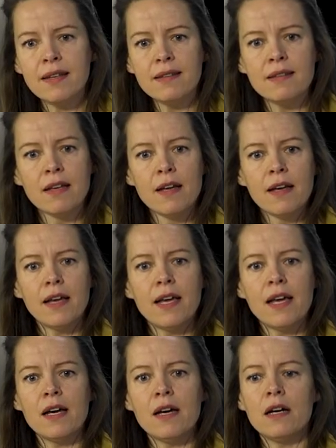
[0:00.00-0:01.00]
it?
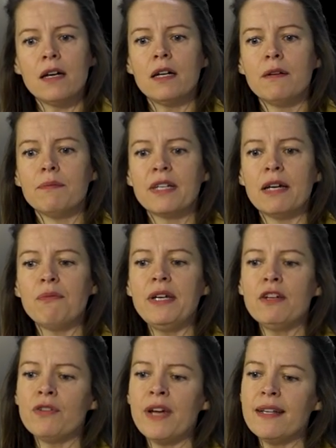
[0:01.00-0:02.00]
Um, can
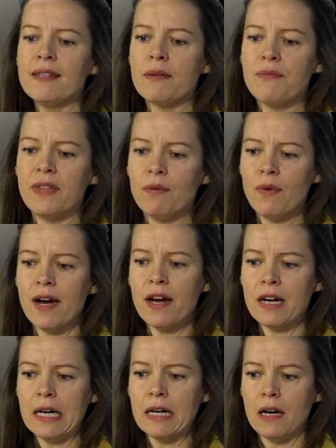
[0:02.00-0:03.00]
we create something
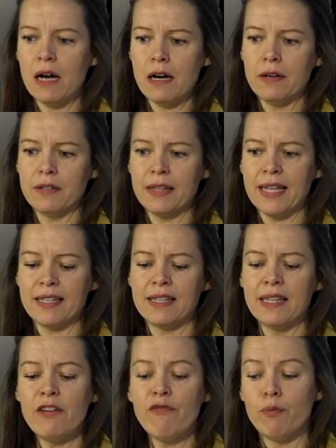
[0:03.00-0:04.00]
where uh, that's
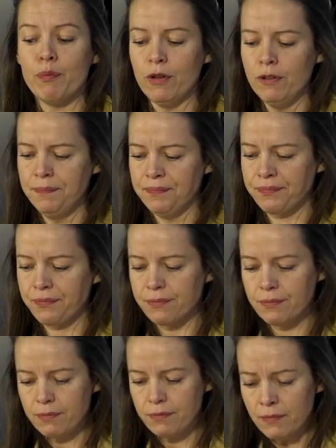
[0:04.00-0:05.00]
livable?
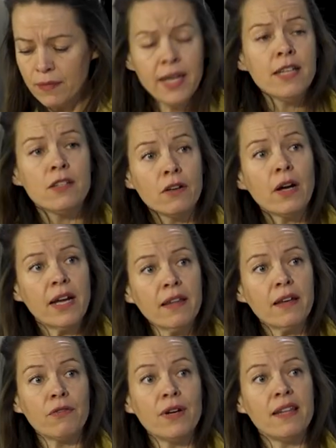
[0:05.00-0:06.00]
Yes,
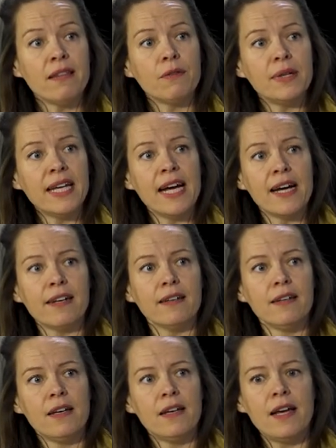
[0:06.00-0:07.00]
I, I really think we can.
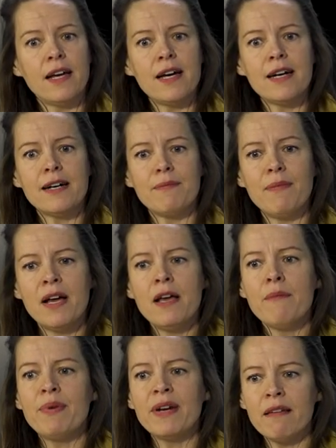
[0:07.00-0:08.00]
Mm. Um,
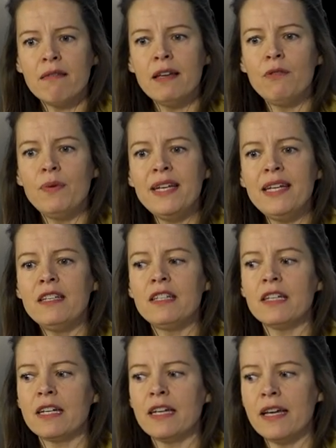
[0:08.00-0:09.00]
but I think we need
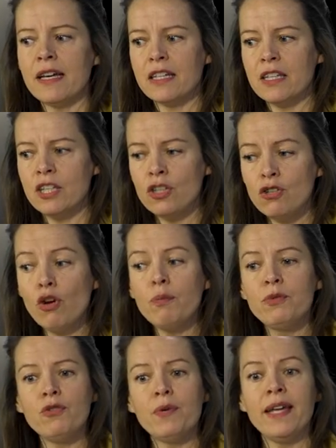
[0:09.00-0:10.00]
to uh,
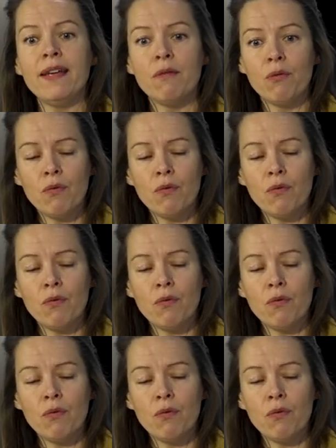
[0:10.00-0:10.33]
stop doing